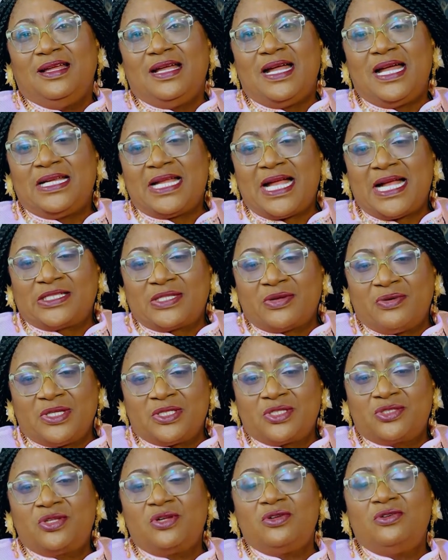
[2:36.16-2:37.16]
And as I was
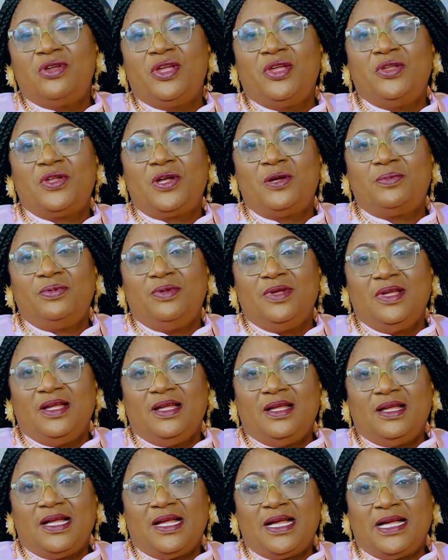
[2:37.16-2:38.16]
also growing up,
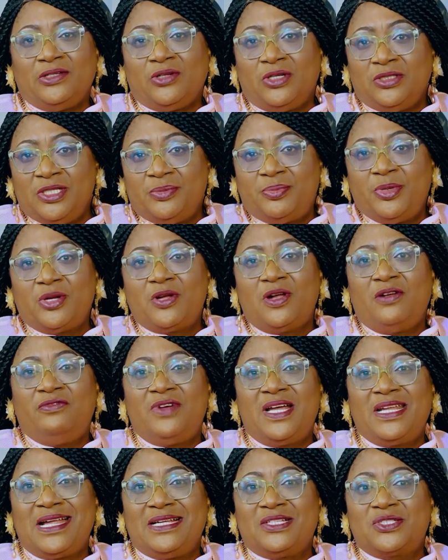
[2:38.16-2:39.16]
on the pickup
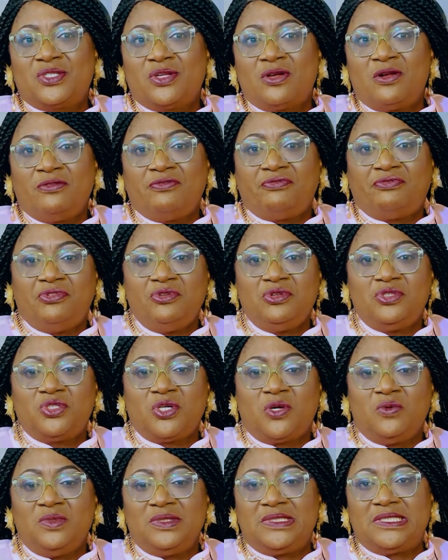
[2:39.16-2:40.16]
van, I saw
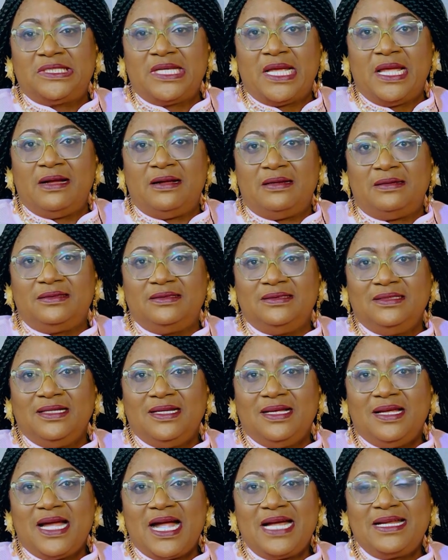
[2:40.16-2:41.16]
future would tell.
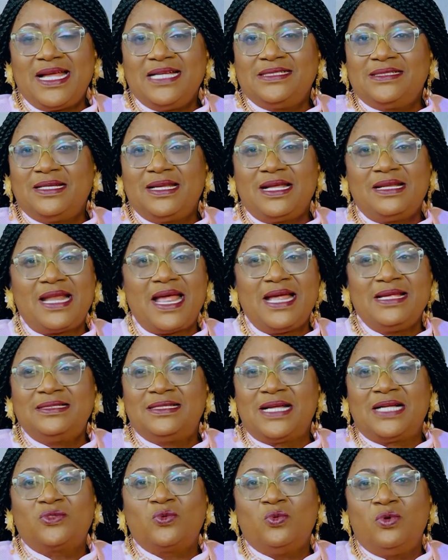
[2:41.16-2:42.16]
And I internalized
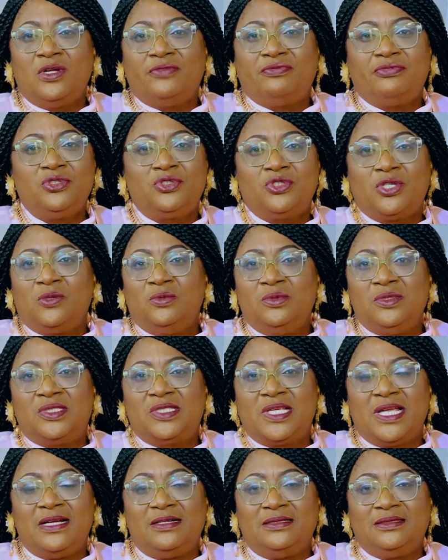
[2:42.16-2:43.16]
that word, future would
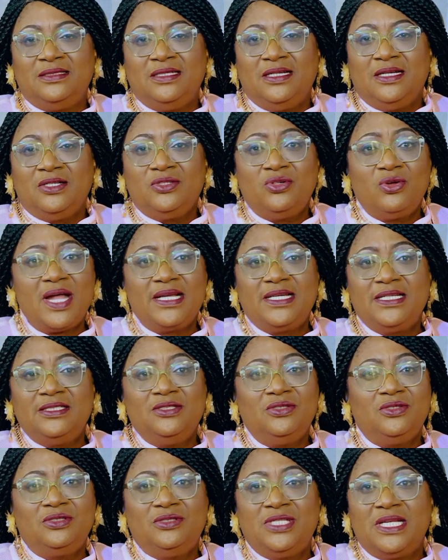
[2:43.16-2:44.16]
tell. Though I
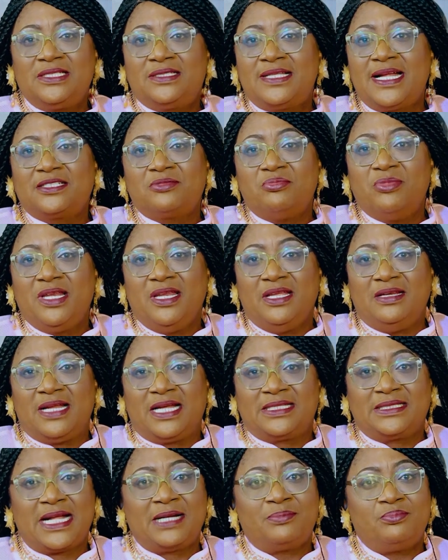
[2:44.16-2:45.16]
didn't know the exact meaning
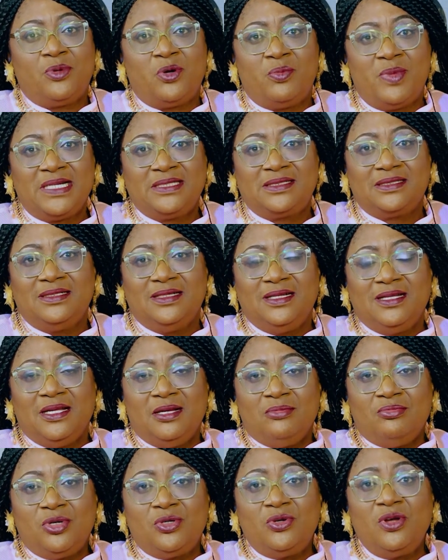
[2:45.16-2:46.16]
at that moment,
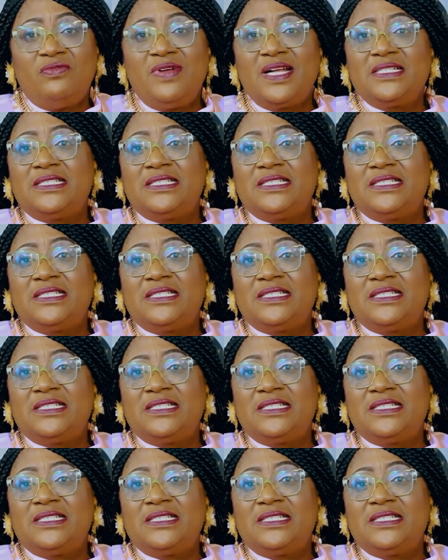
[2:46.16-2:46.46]
but over